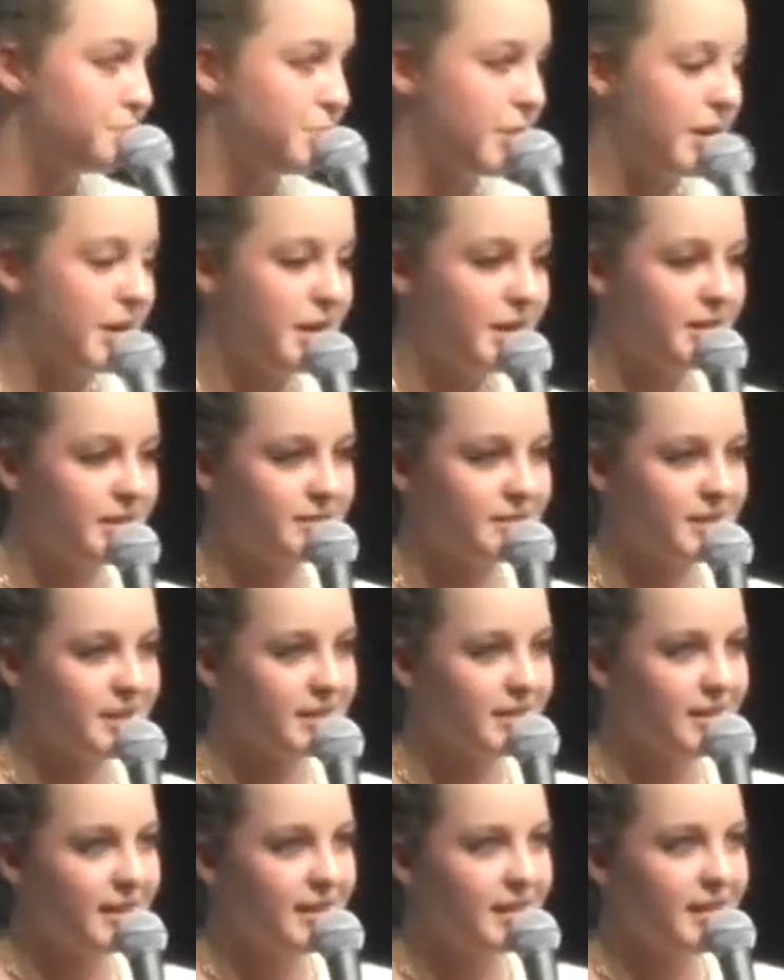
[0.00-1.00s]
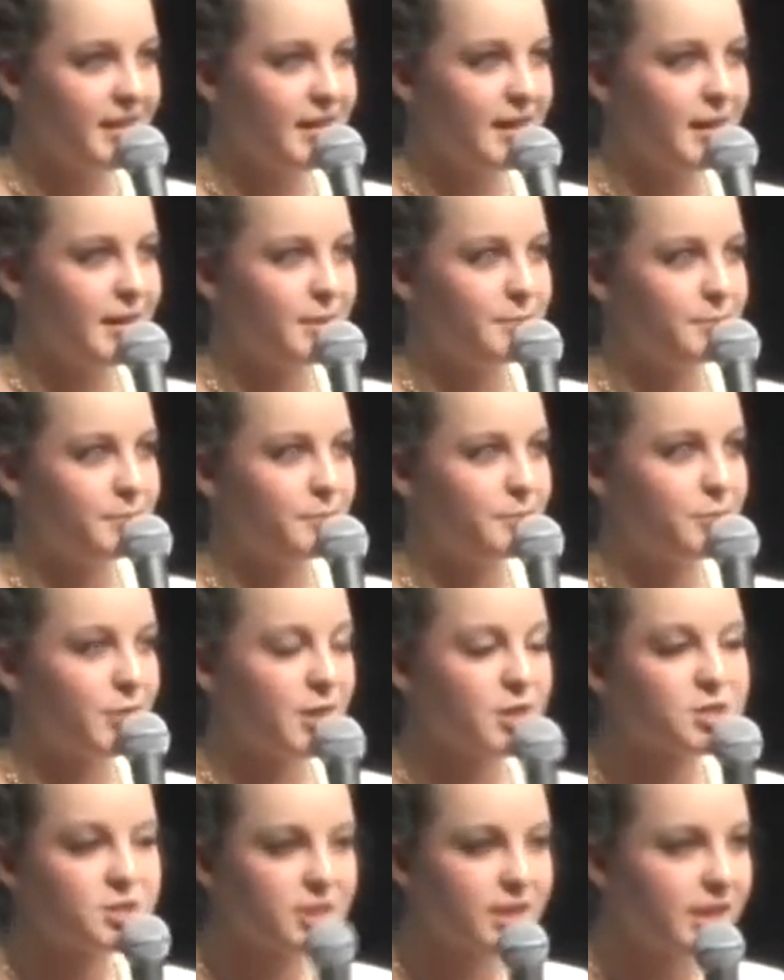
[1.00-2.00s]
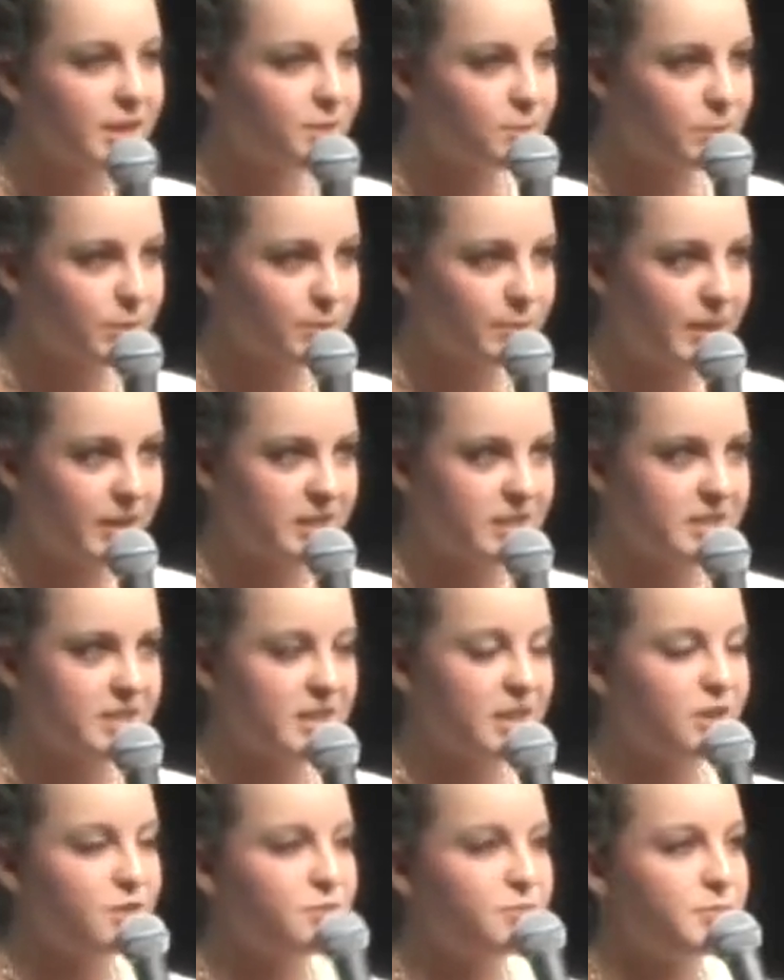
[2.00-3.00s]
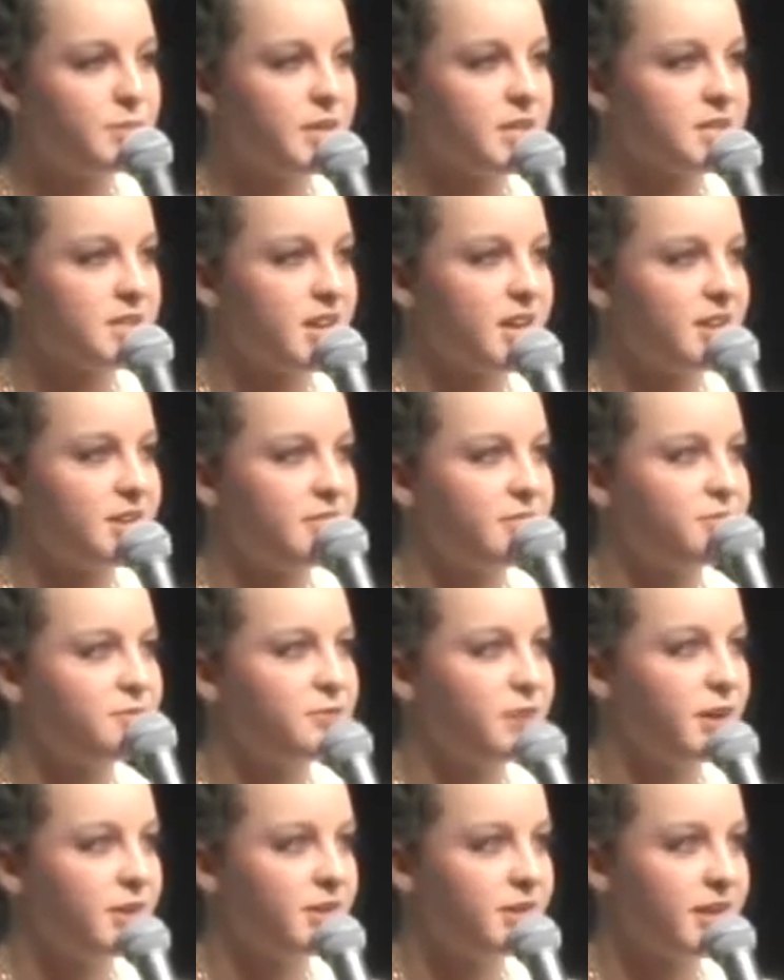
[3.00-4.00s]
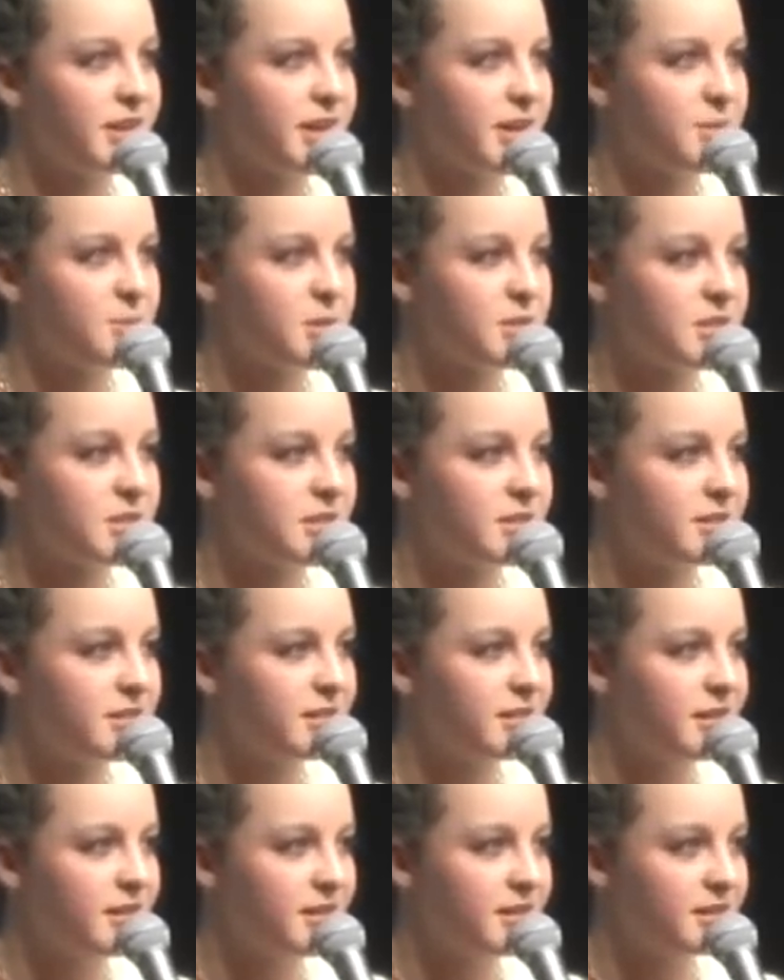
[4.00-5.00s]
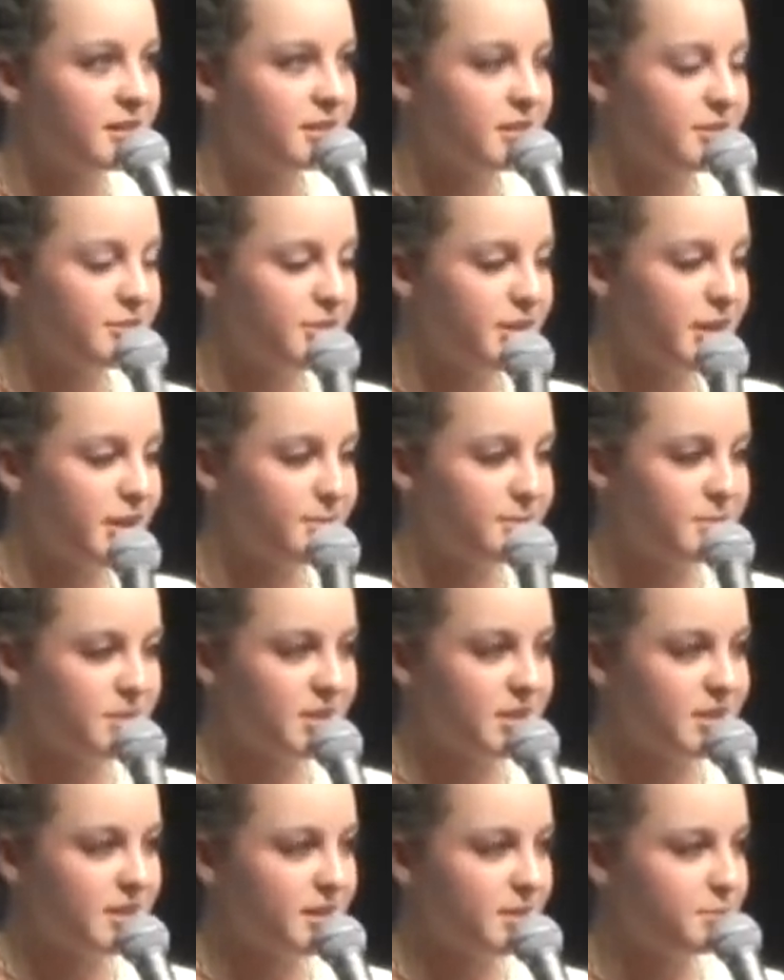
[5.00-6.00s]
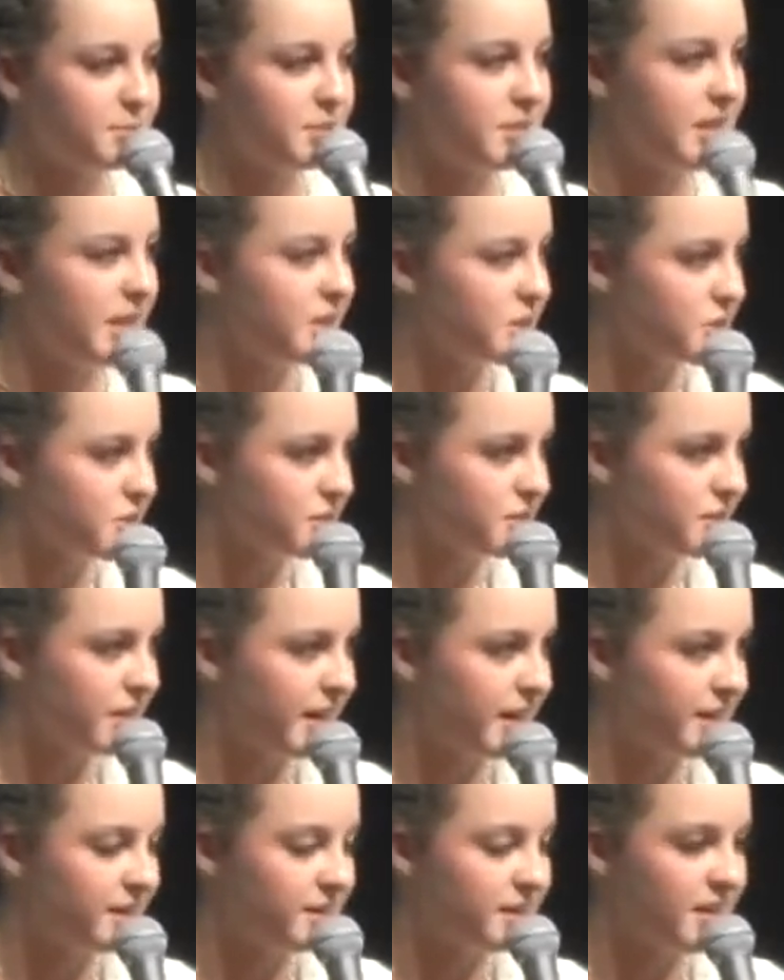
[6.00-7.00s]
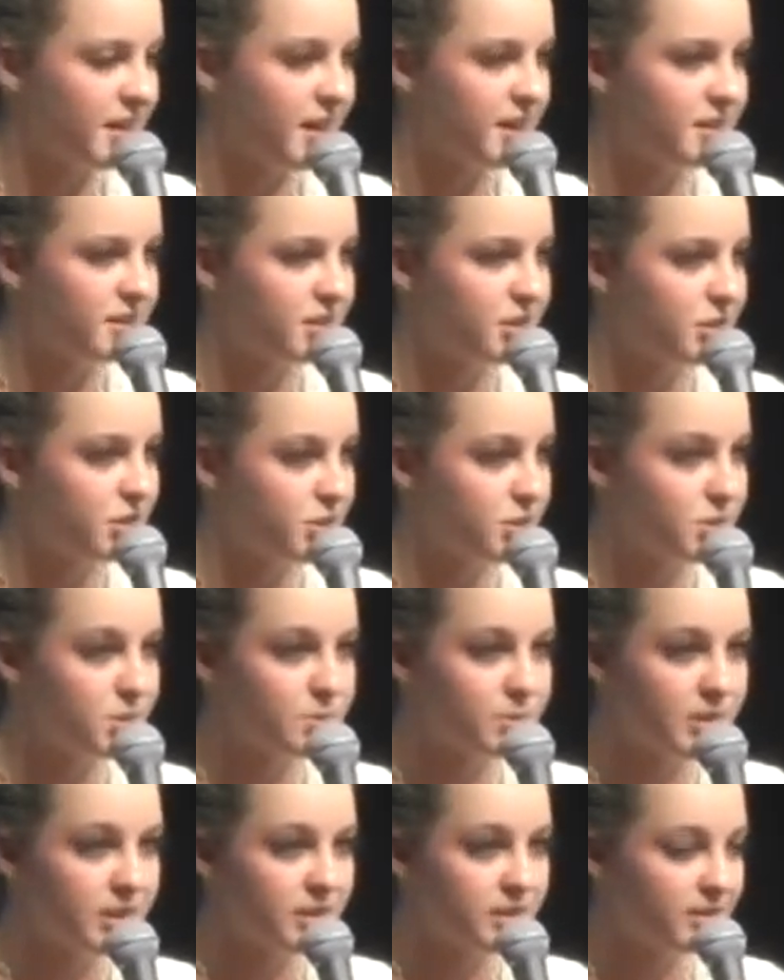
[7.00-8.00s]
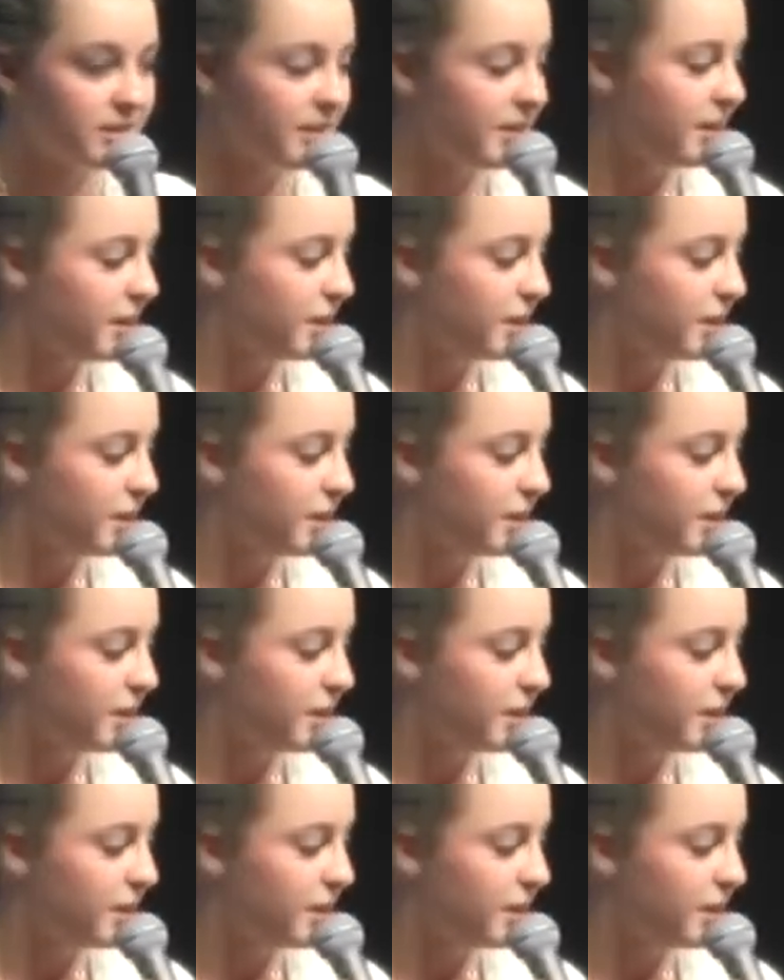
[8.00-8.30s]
been frustrated with myself because I felt like I wasn't living up to the potential that God could use me